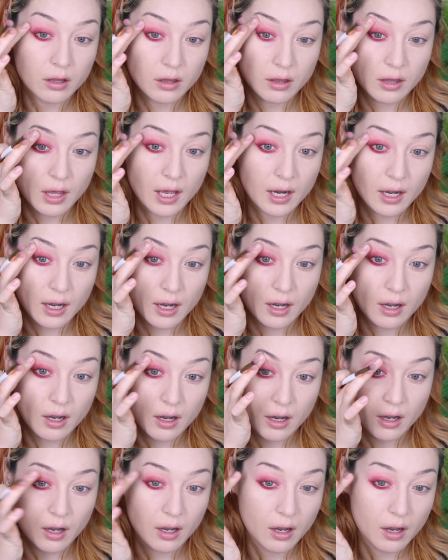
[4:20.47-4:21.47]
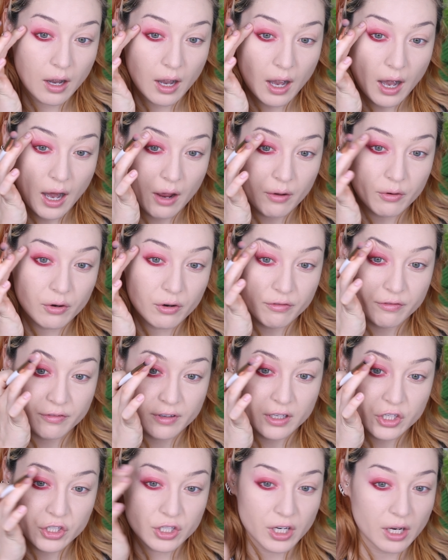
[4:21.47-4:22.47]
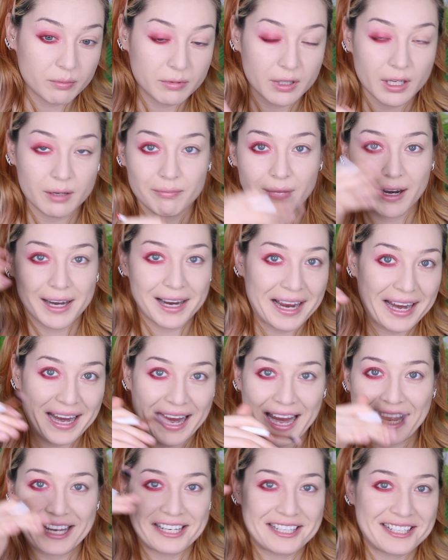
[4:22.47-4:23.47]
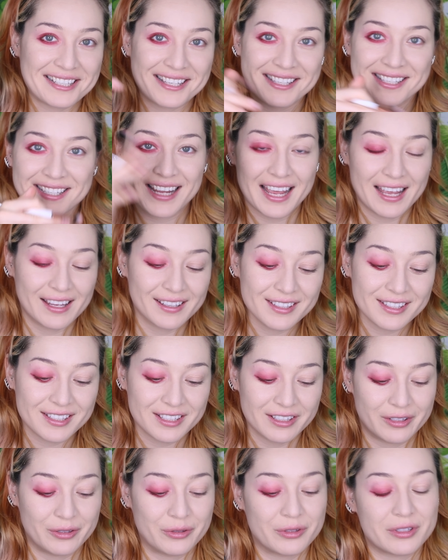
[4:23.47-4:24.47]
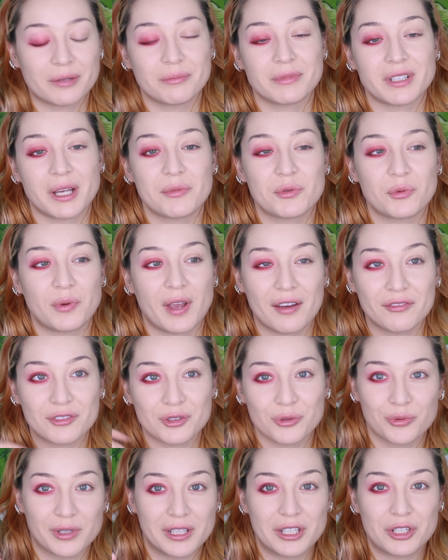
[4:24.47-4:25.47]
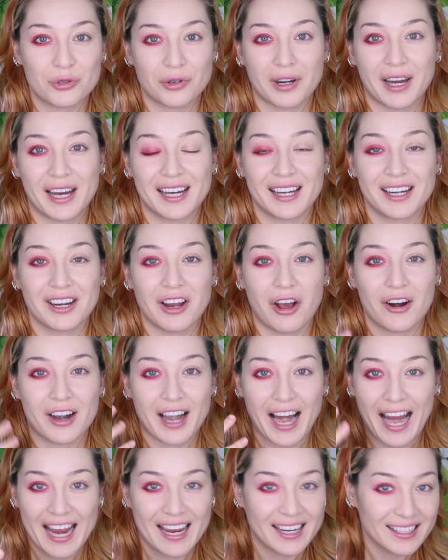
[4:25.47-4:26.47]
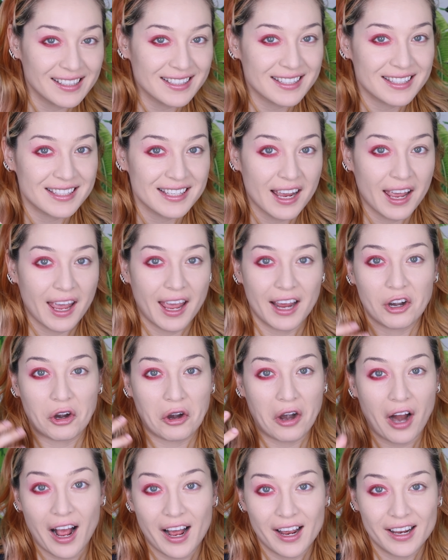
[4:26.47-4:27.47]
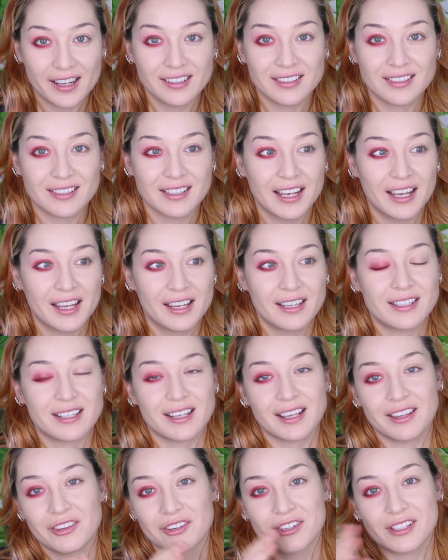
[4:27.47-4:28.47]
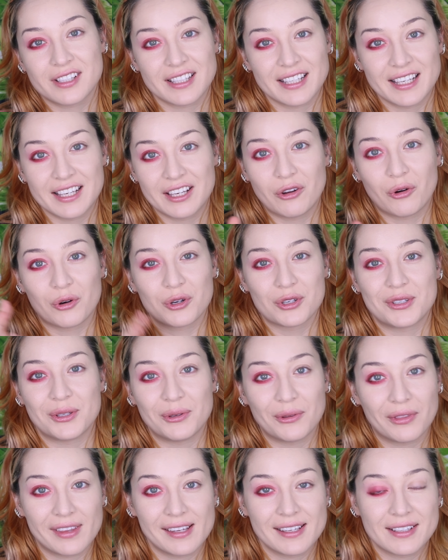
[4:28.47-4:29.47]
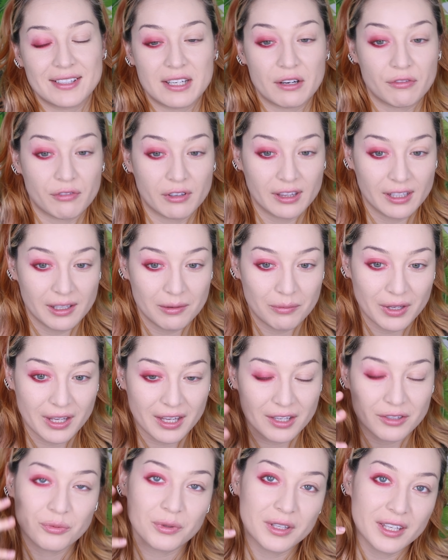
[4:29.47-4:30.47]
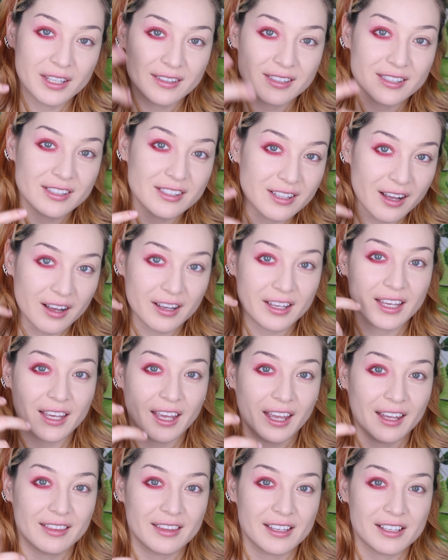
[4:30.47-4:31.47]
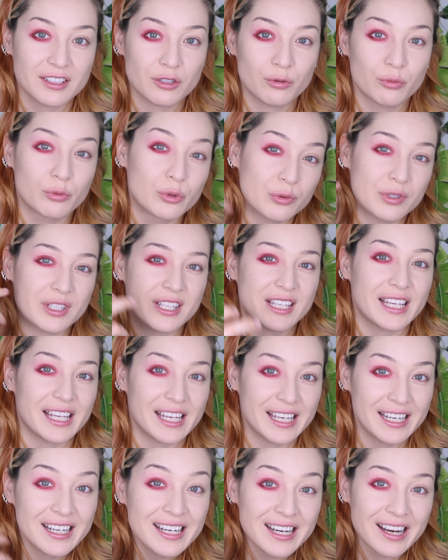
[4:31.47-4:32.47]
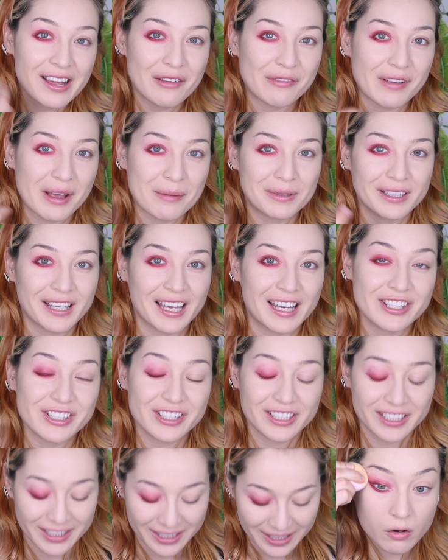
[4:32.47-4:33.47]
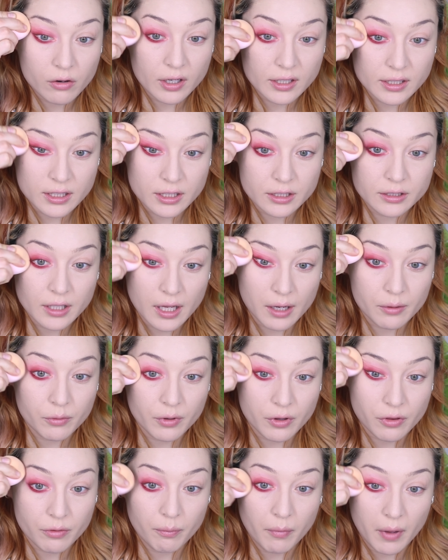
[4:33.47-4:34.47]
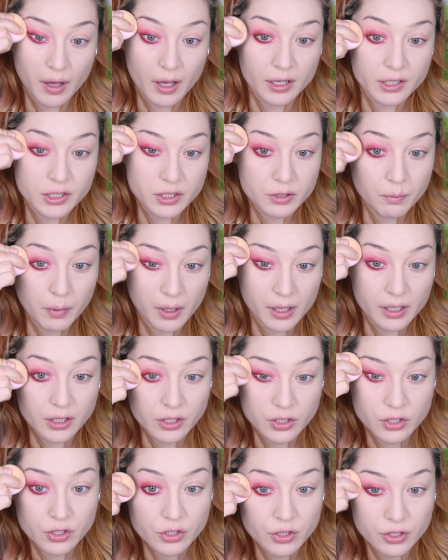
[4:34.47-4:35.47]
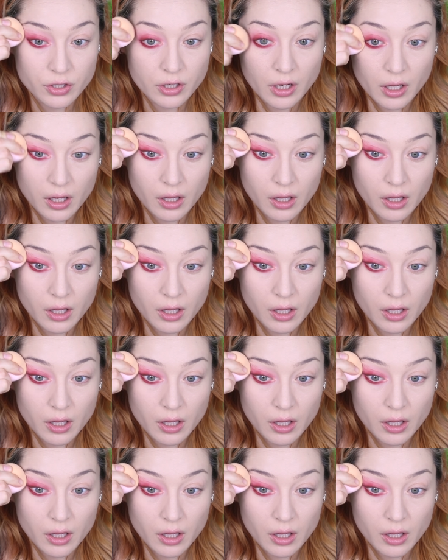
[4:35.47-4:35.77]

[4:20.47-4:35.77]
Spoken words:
that outer V shape that my hand just tends to do. Sometimes we have to retrain our hands and our eyes to either see or do things differently because we get stuck in this routine of application. Correcting that with my sponge.